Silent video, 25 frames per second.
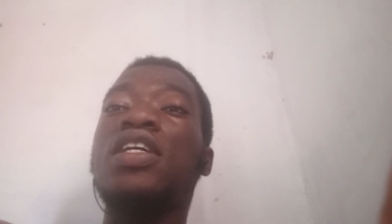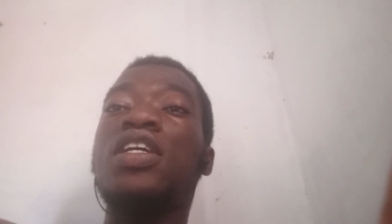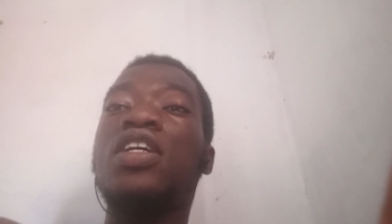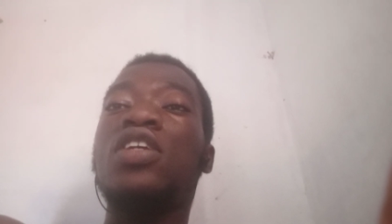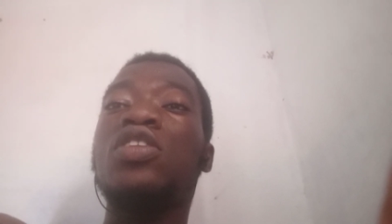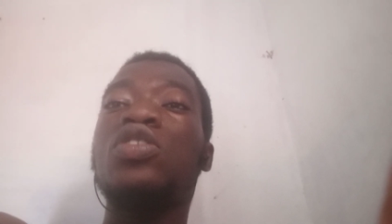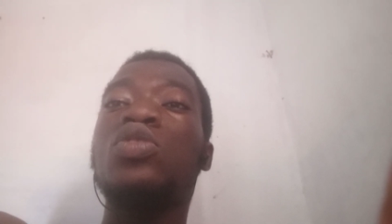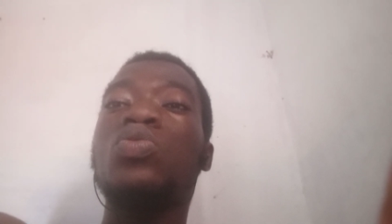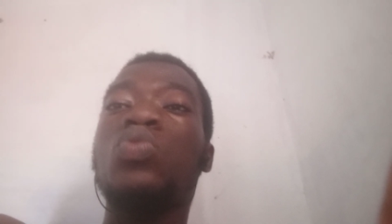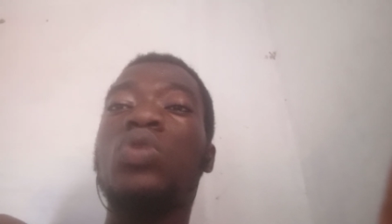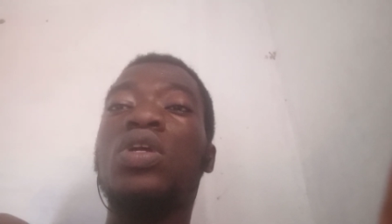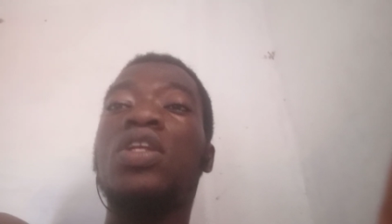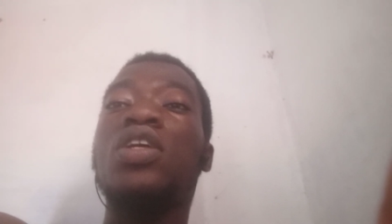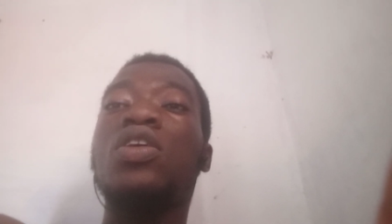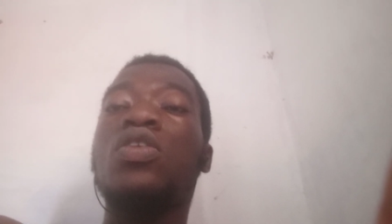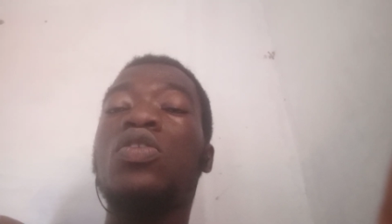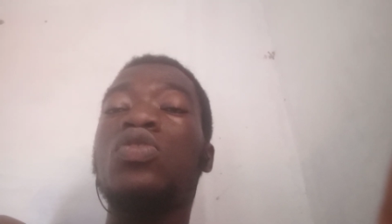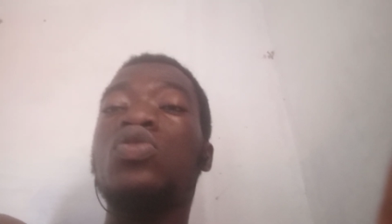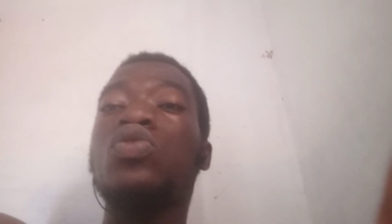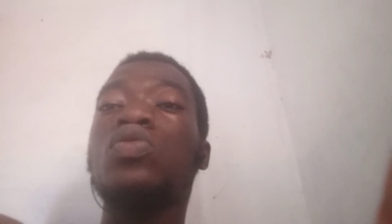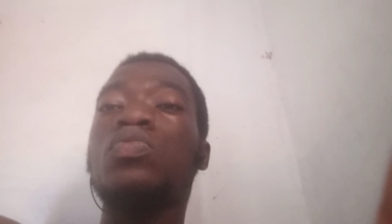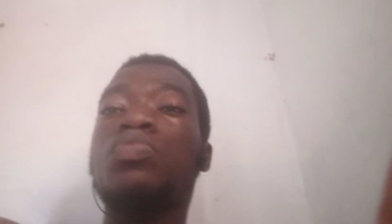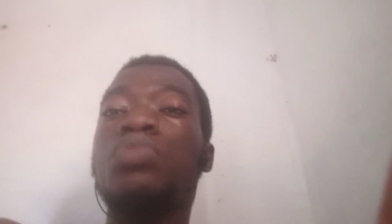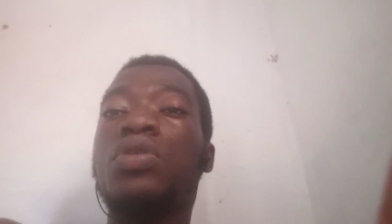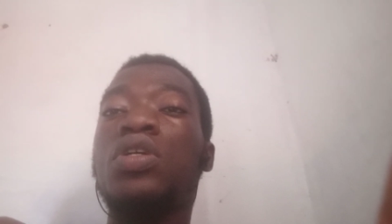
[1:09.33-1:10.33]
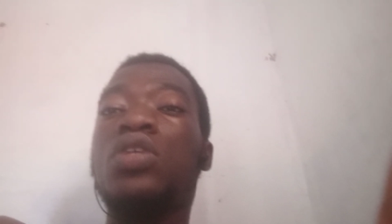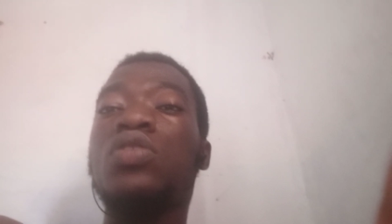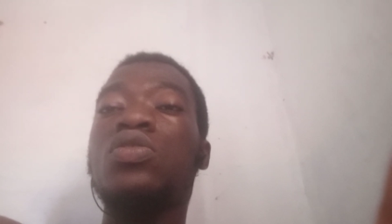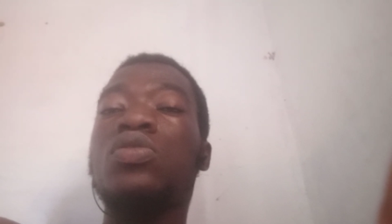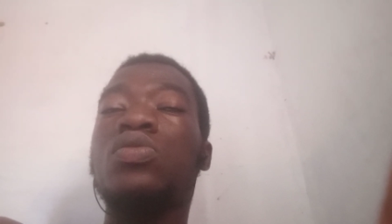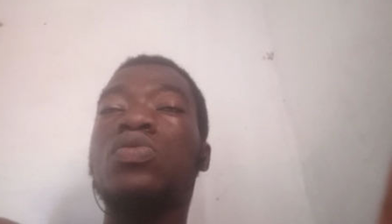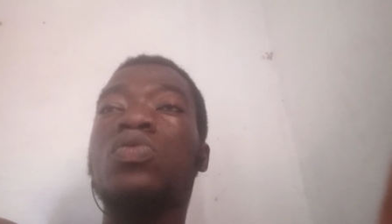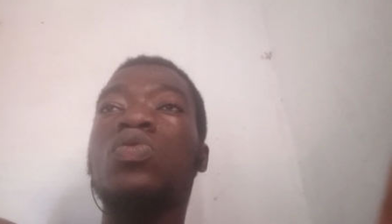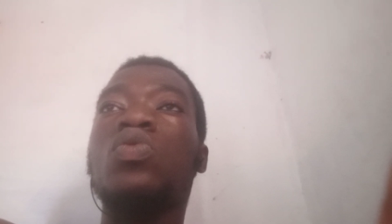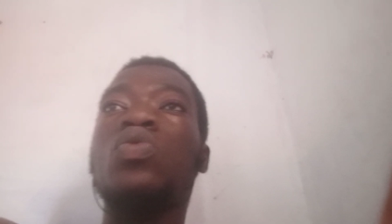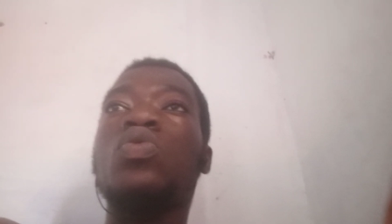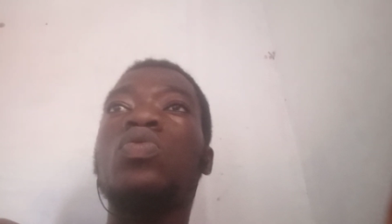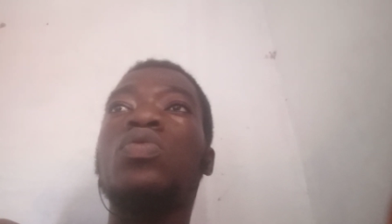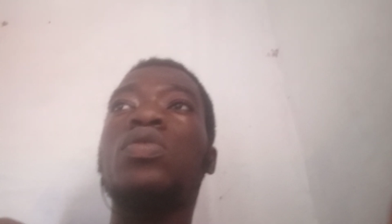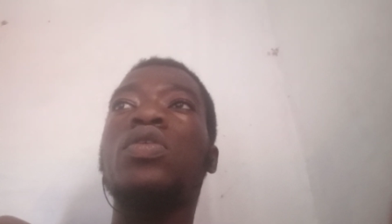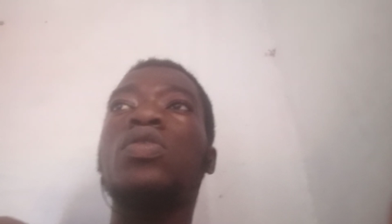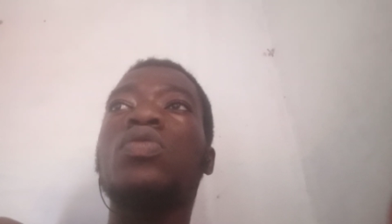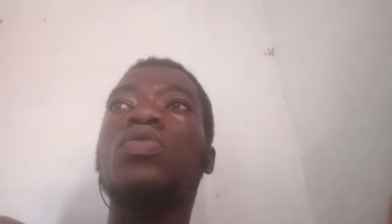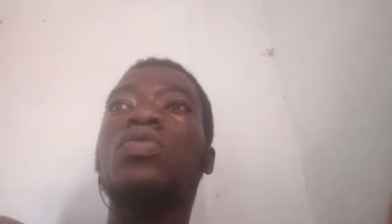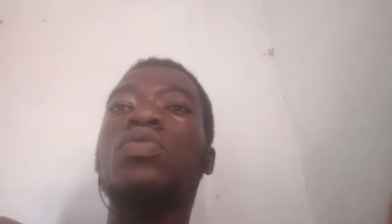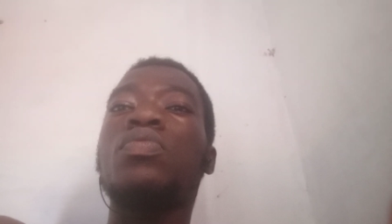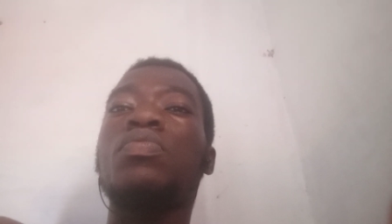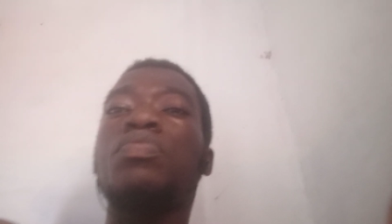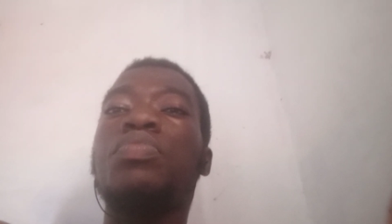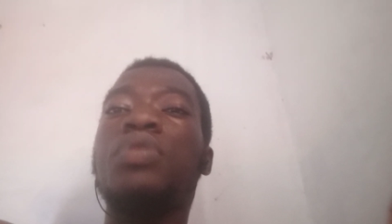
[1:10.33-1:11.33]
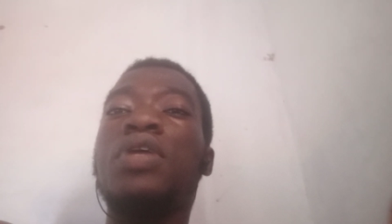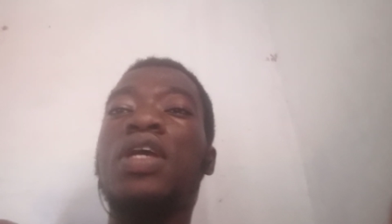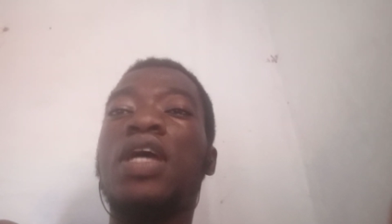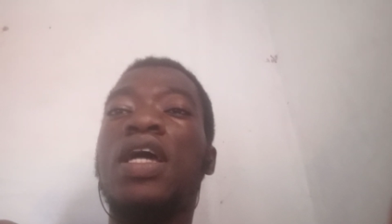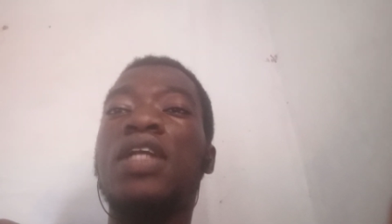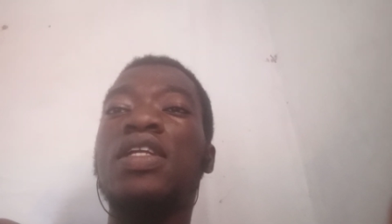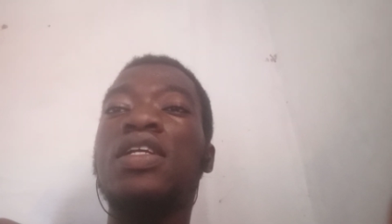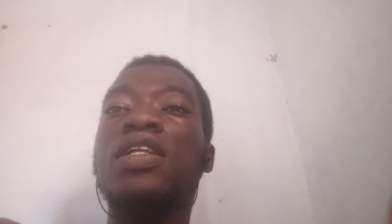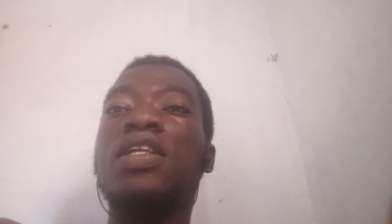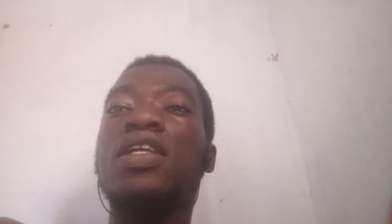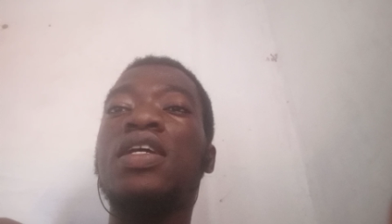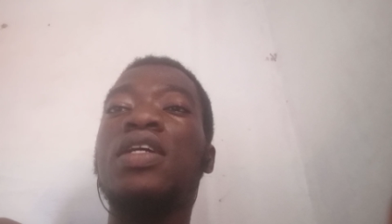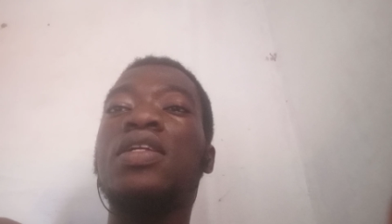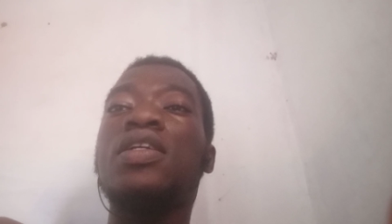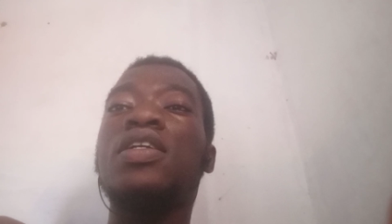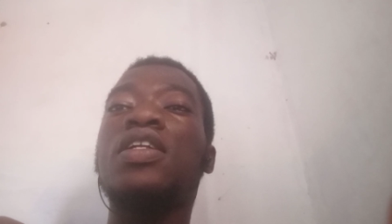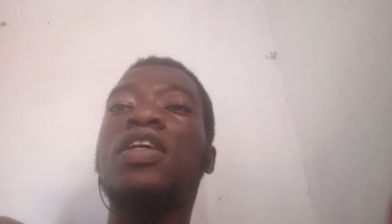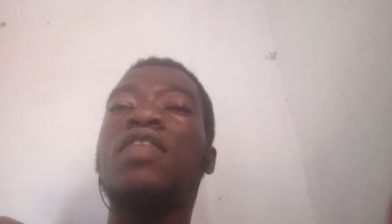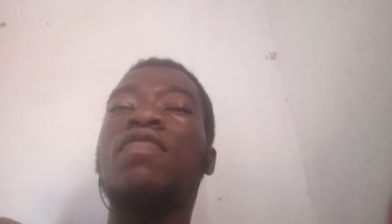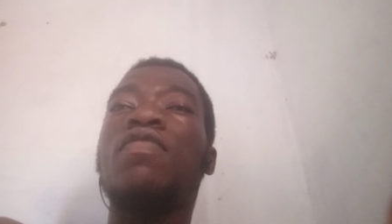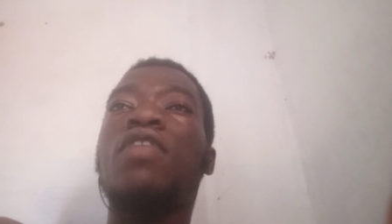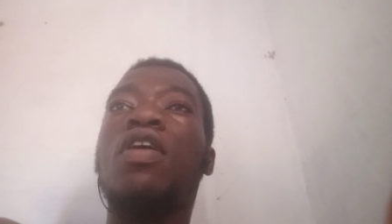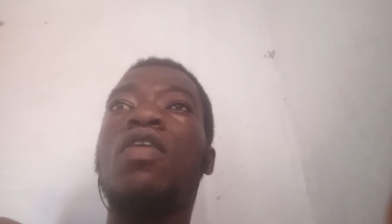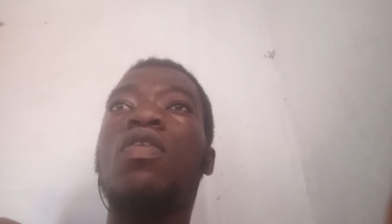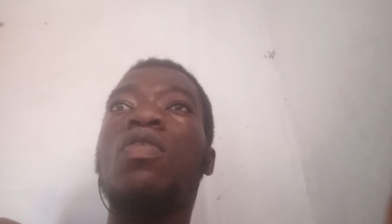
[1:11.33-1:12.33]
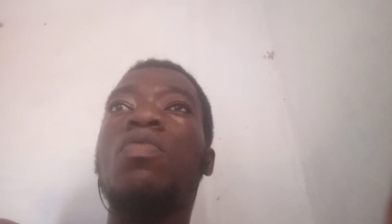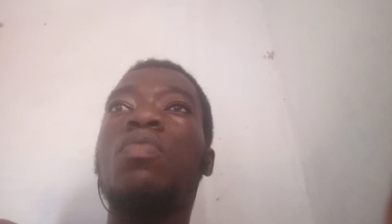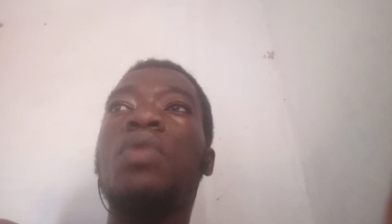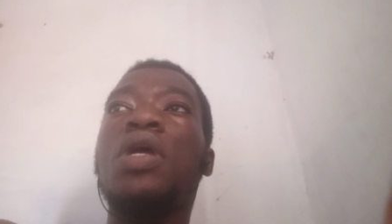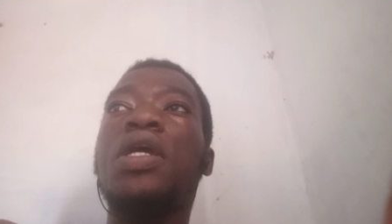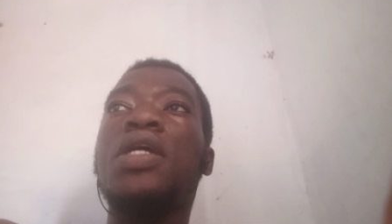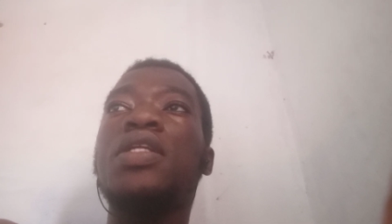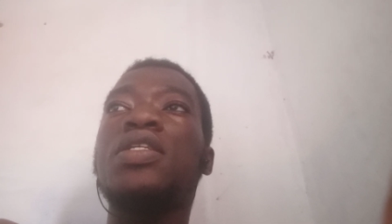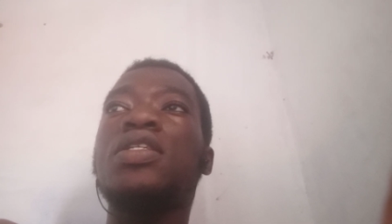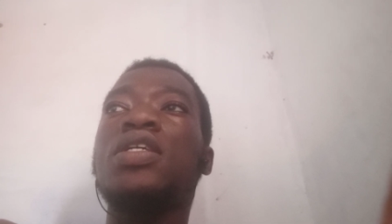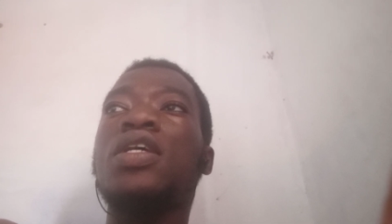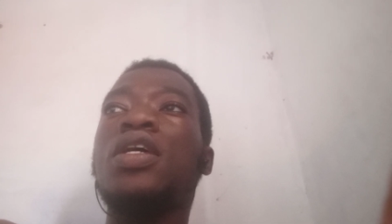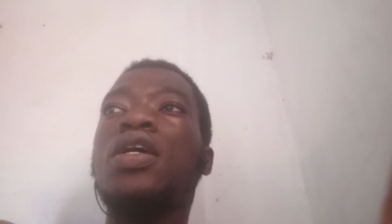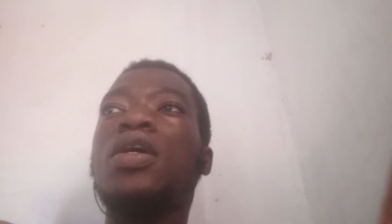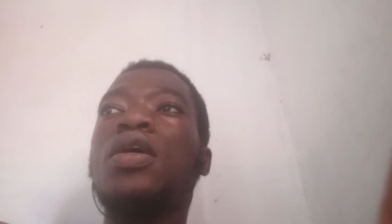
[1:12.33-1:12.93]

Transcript: the age where they ought to be in school you know be at the learning environment